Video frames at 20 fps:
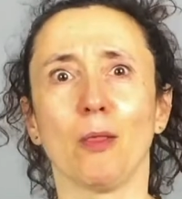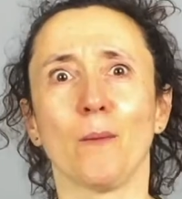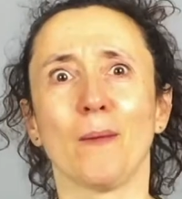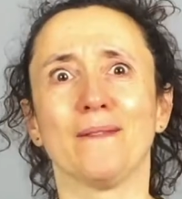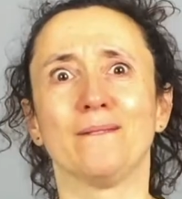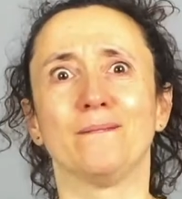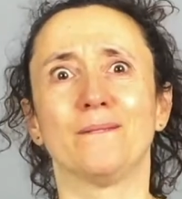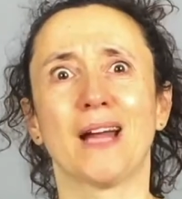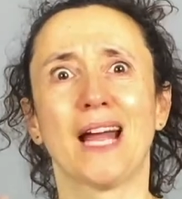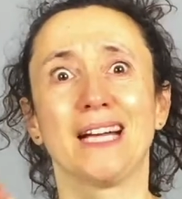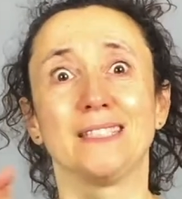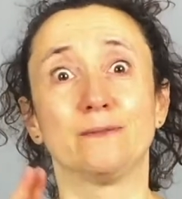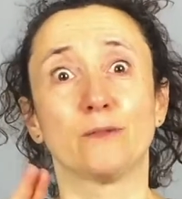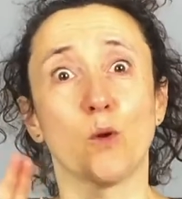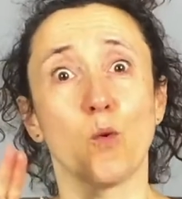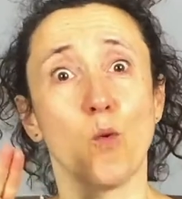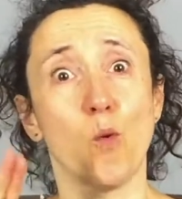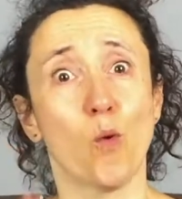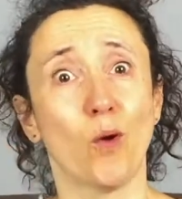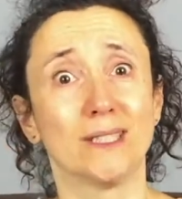her to come for
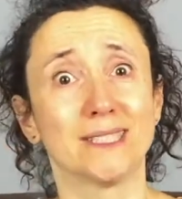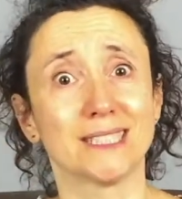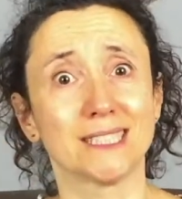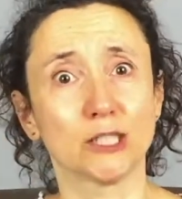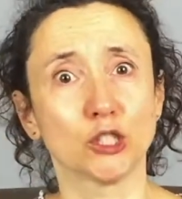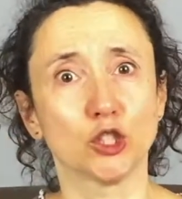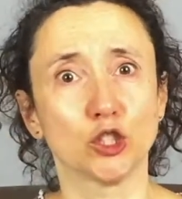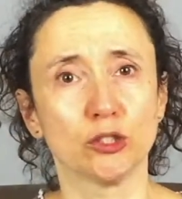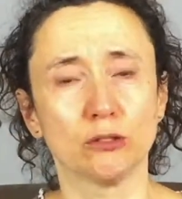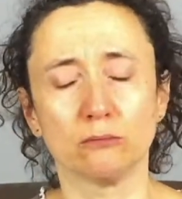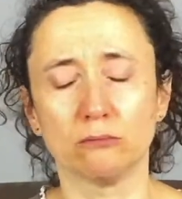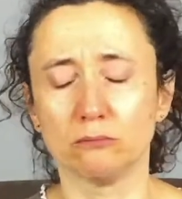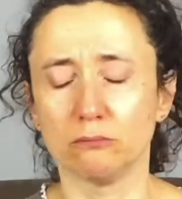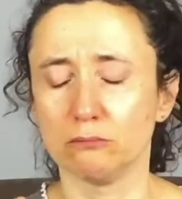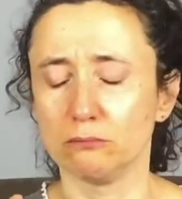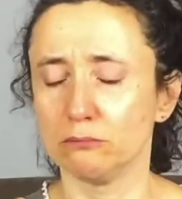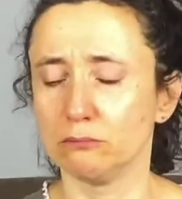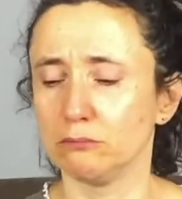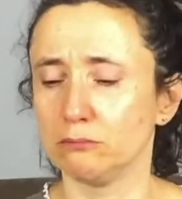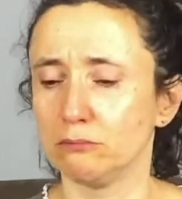an audition for the
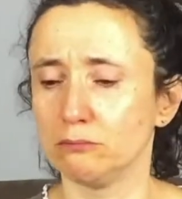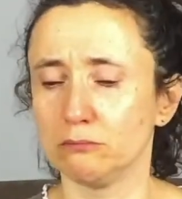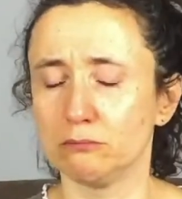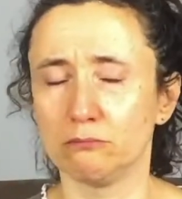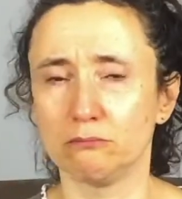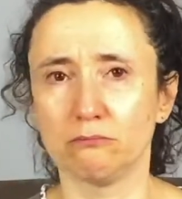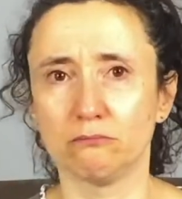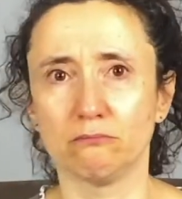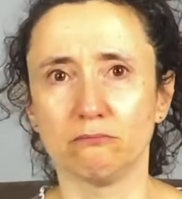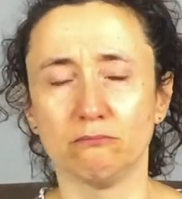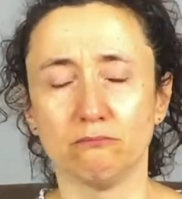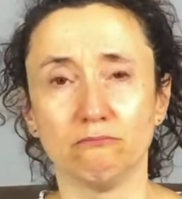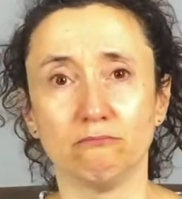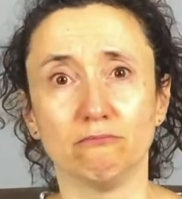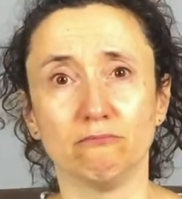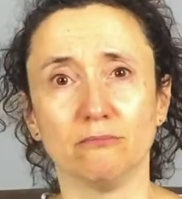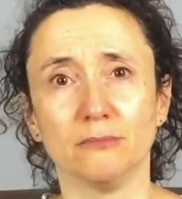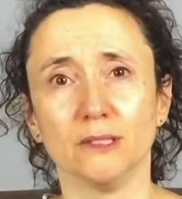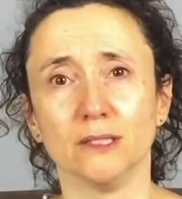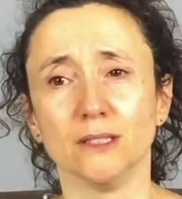production, and
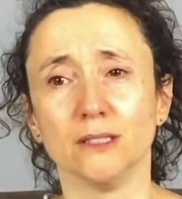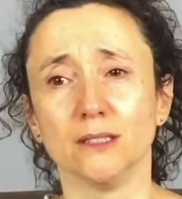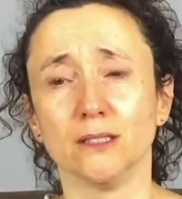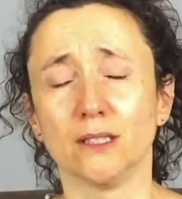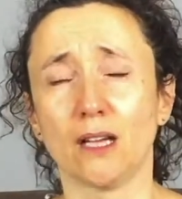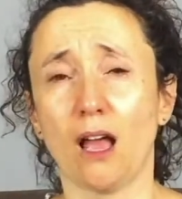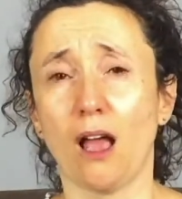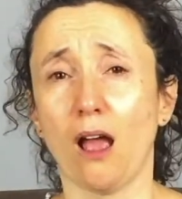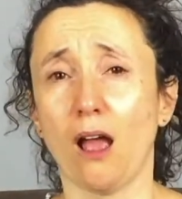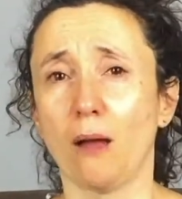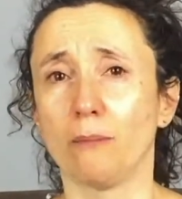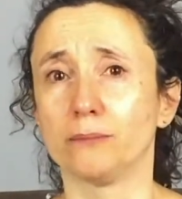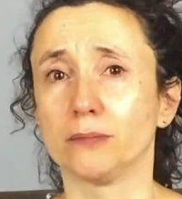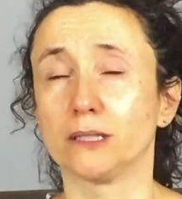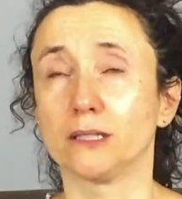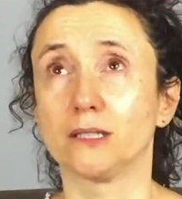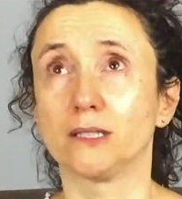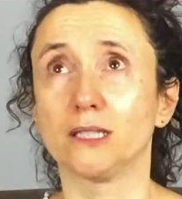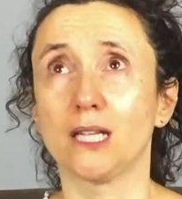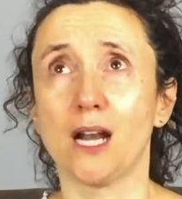we all felt that she was
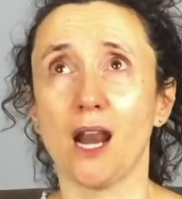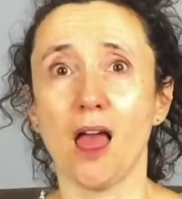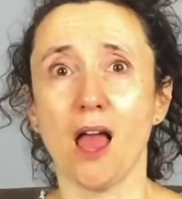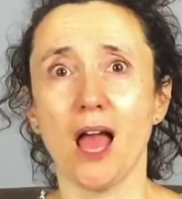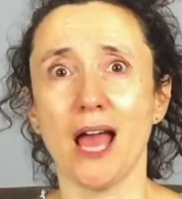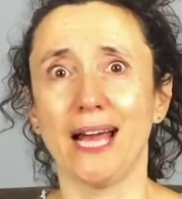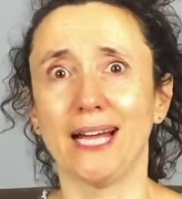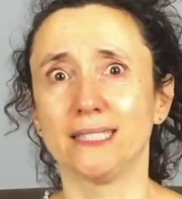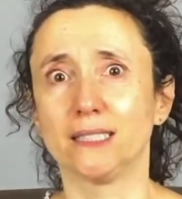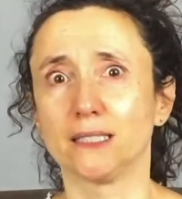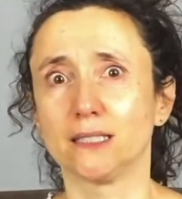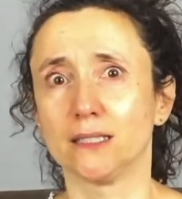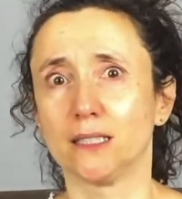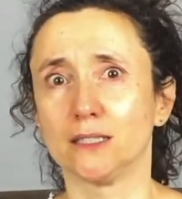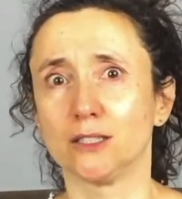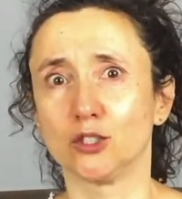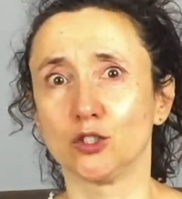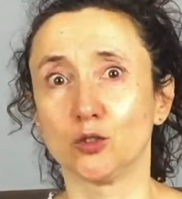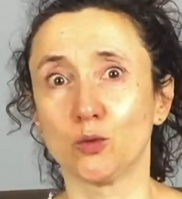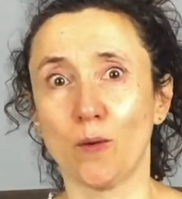the right
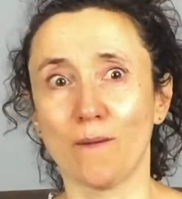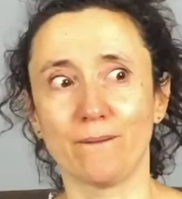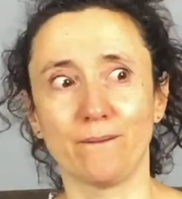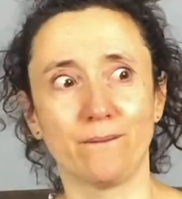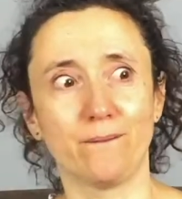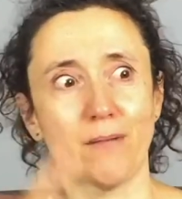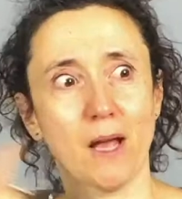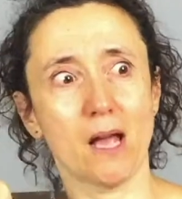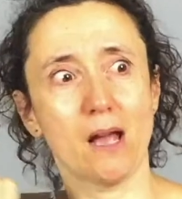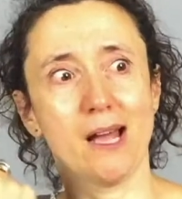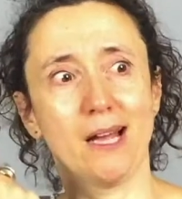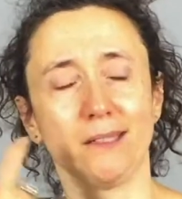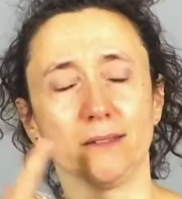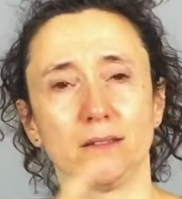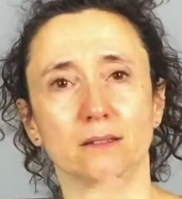fit for the role.